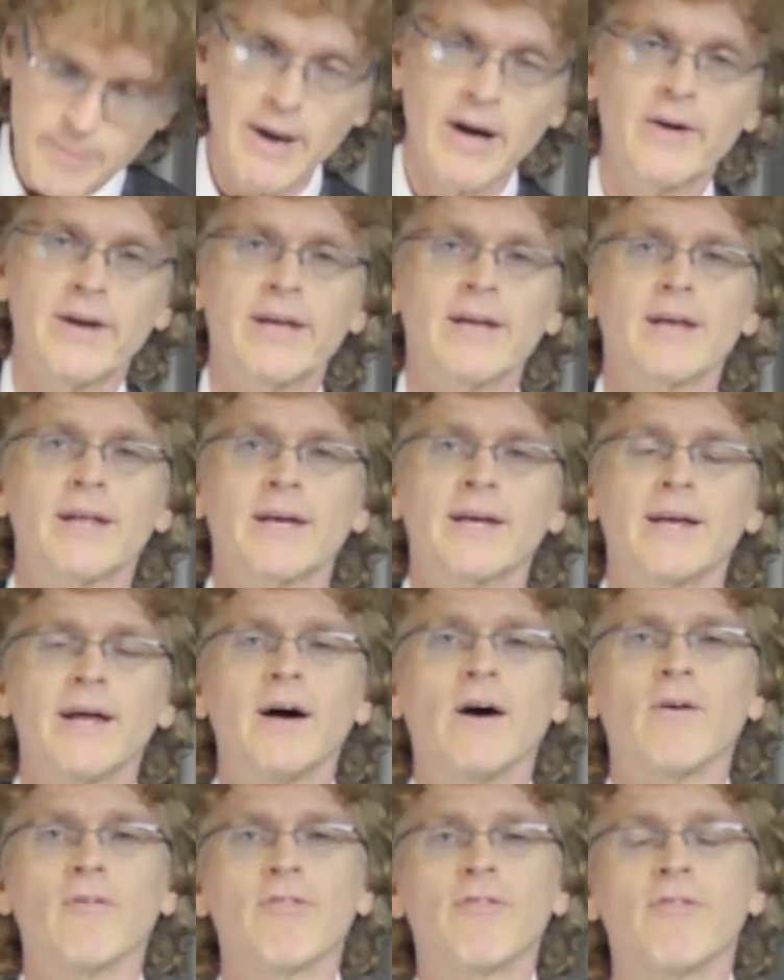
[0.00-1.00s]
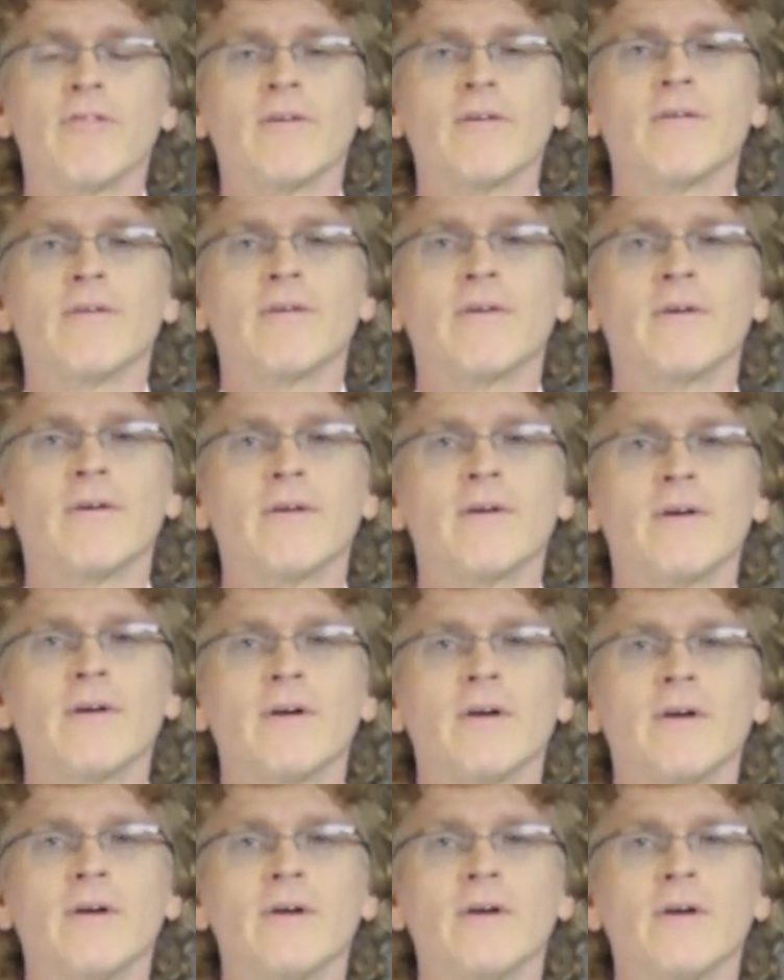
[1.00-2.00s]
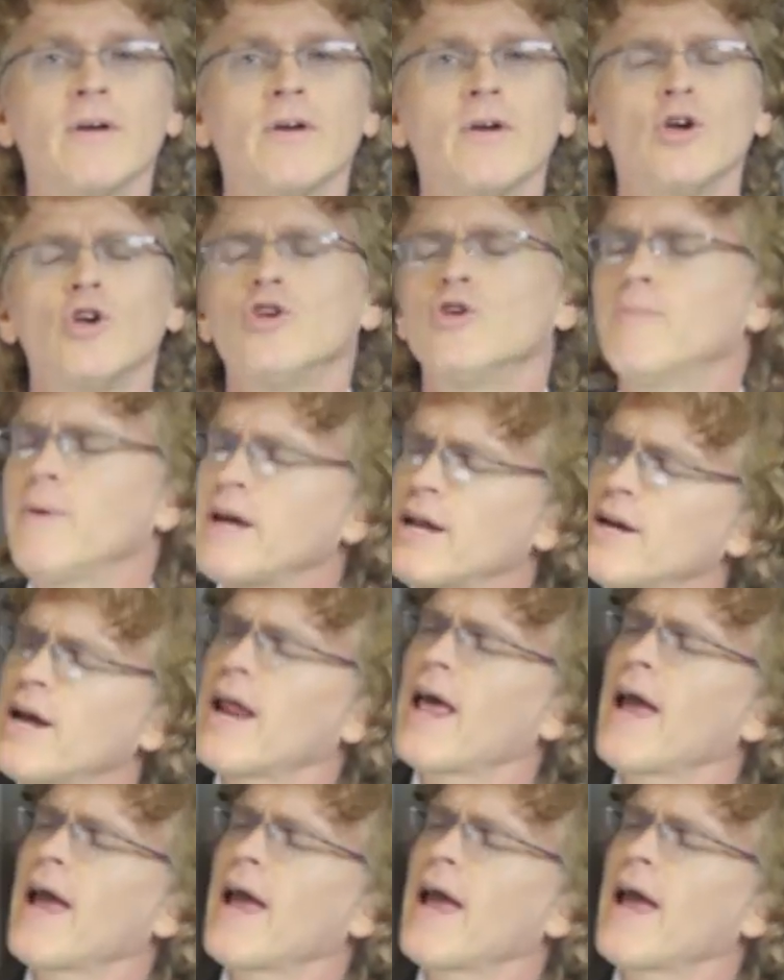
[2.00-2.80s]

about healing and health. You mean an